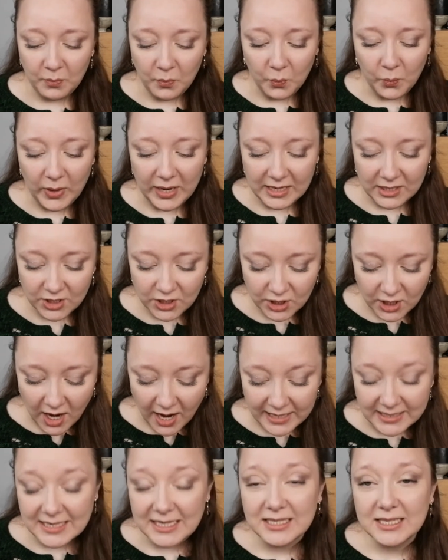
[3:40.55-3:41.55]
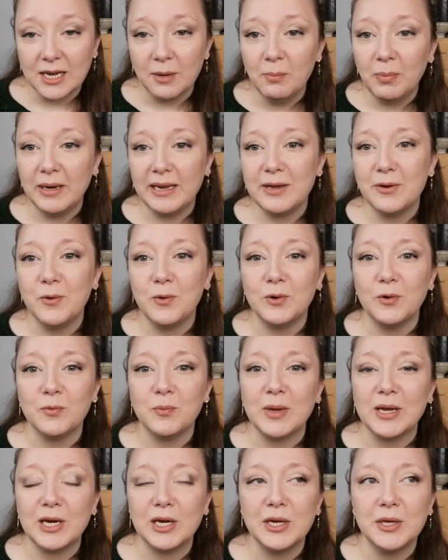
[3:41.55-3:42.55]
which I did complete all of
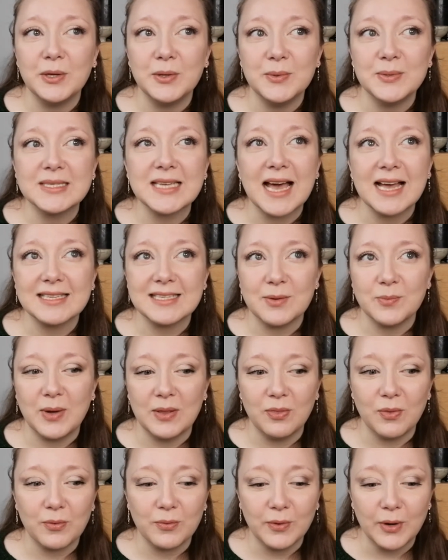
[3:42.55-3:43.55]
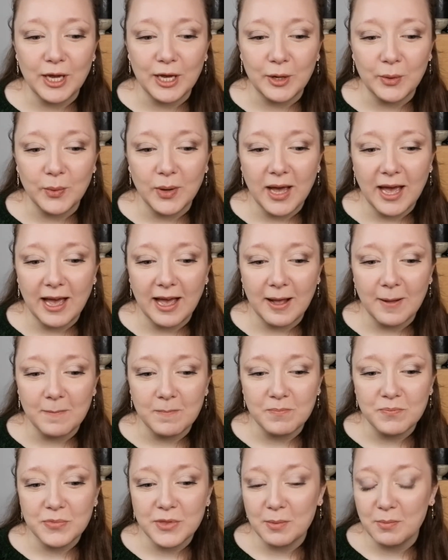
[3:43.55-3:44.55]
my clues as it went through
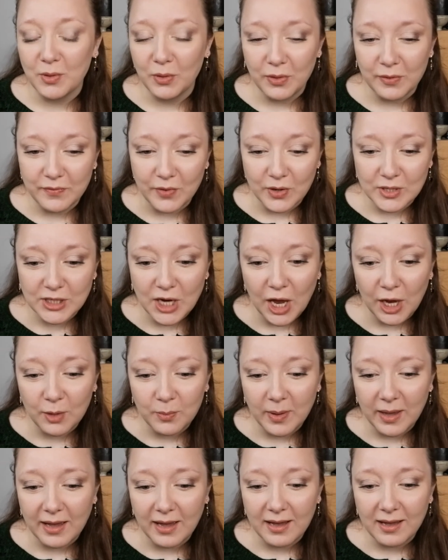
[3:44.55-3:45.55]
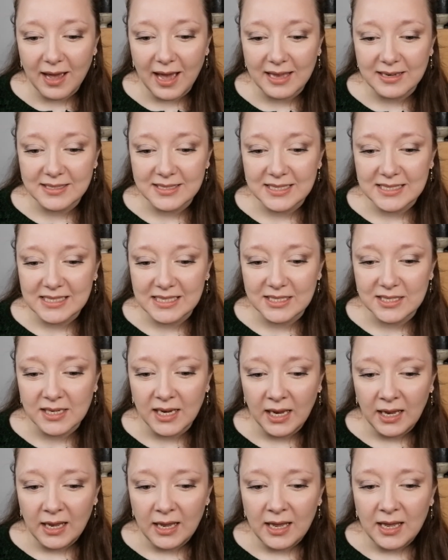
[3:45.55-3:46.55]
the month of October, and I did
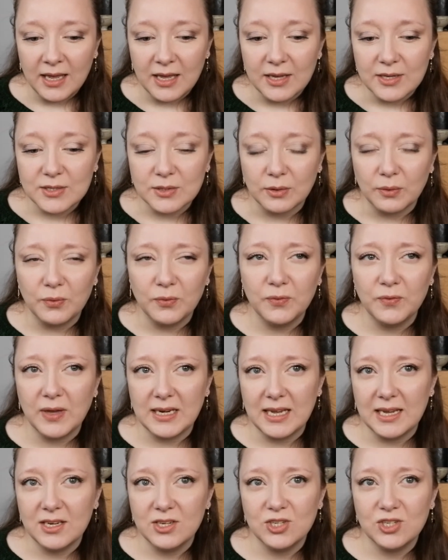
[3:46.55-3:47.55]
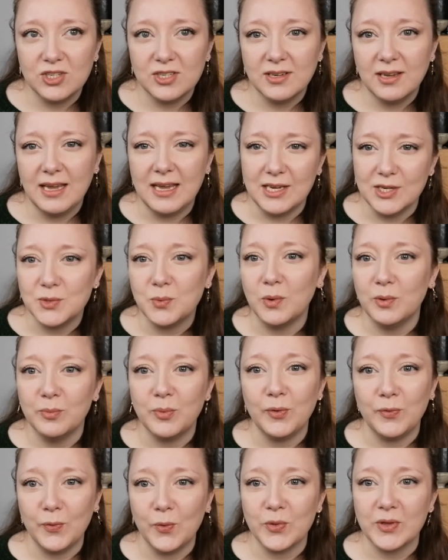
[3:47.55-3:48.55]
sort of finish each one
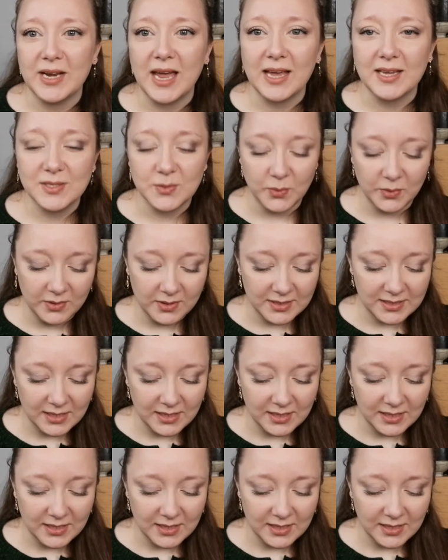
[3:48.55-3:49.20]
before the next one.